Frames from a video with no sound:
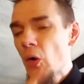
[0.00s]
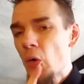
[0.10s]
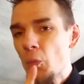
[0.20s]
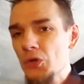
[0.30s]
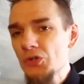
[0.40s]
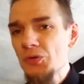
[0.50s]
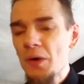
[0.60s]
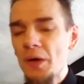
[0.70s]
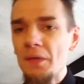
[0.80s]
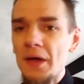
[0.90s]
would you
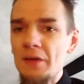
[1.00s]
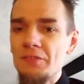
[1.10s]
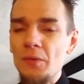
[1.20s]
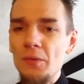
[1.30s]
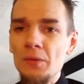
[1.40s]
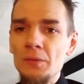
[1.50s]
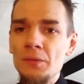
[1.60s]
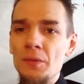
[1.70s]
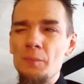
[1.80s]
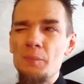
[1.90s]
not therefore
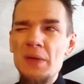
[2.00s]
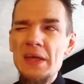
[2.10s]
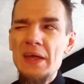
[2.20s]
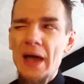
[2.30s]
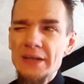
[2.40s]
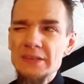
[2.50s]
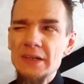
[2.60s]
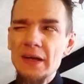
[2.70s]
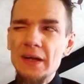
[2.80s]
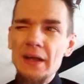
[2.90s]
be
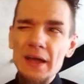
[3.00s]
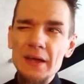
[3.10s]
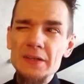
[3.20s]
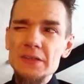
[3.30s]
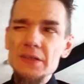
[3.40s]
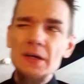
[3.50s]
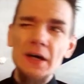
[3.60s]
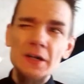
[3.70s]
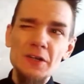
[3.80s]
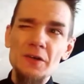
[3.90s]
adding a layer to the
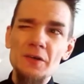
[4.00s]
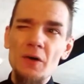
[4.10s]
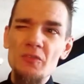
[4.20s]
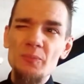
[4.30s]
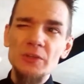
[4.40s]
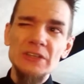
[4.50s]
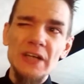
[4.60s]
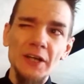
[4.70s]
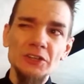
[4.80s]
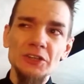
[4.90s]
onion of
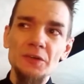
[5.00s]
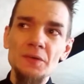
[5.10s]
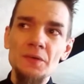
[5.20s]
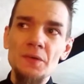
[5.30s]
protection